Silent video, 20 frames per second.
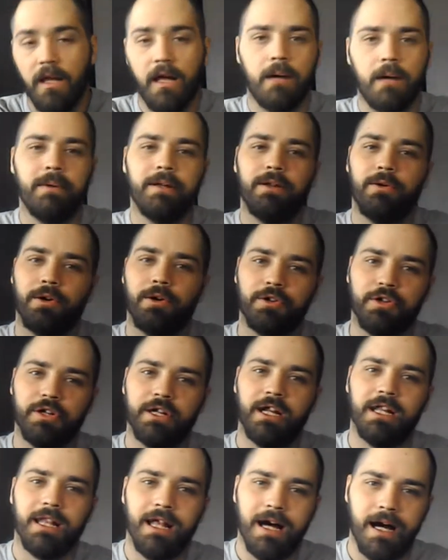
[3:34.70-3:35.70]
I've been
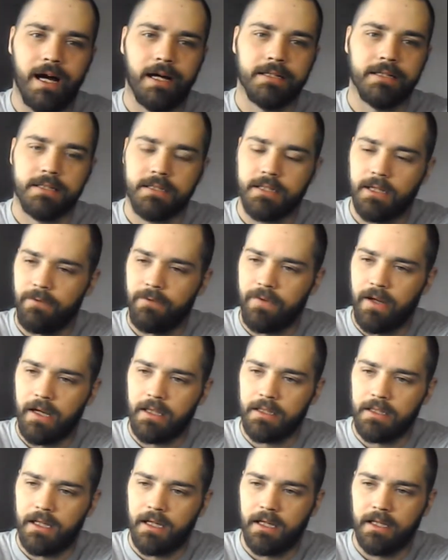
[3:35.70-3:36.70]
ordering a lot of stuff
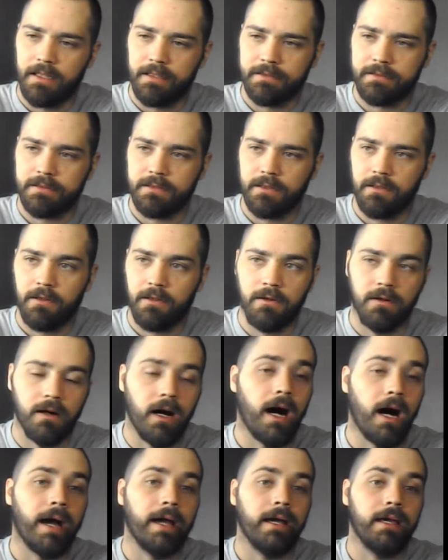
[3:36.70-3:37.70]
online, so
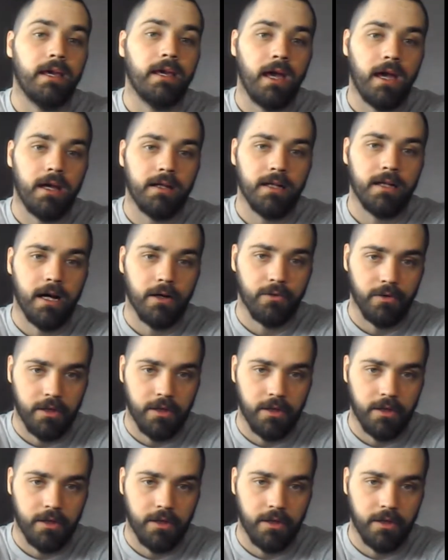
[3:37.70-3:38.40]
I cannot